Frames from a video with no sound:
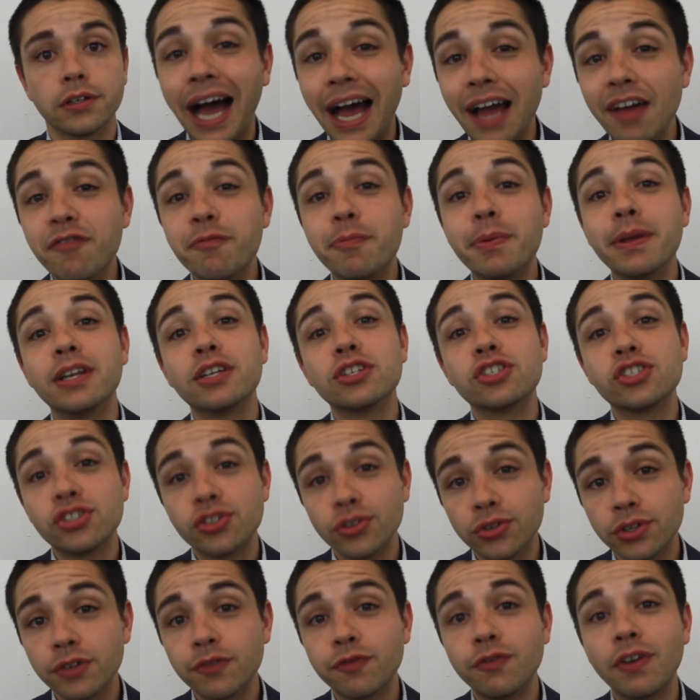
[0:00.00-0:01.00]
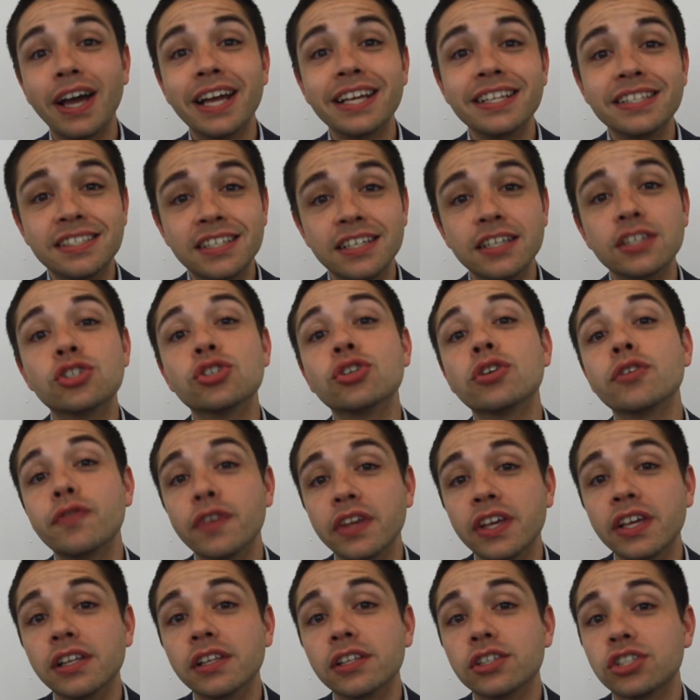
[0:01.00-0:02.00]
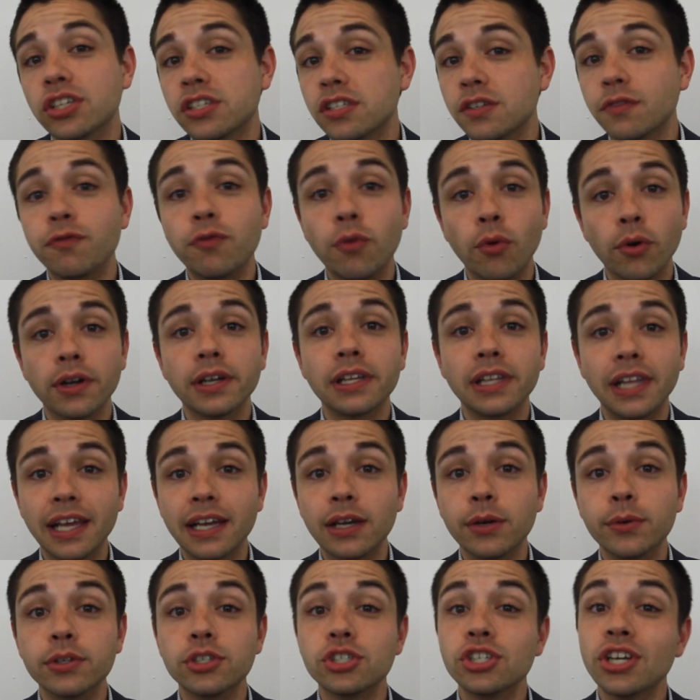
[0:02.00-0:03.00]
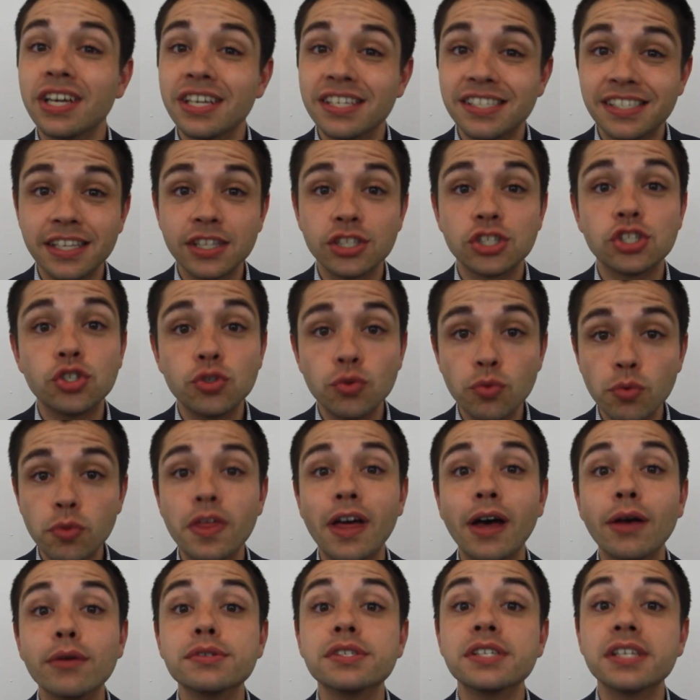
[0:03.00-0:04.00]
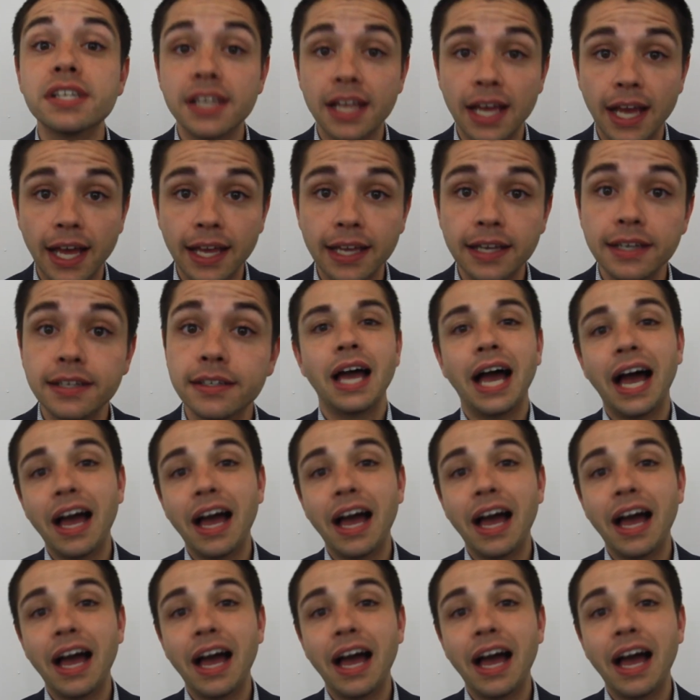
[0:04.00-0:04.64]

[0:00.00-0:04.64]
I've been a certified teacher of English as a foreign language since 2009.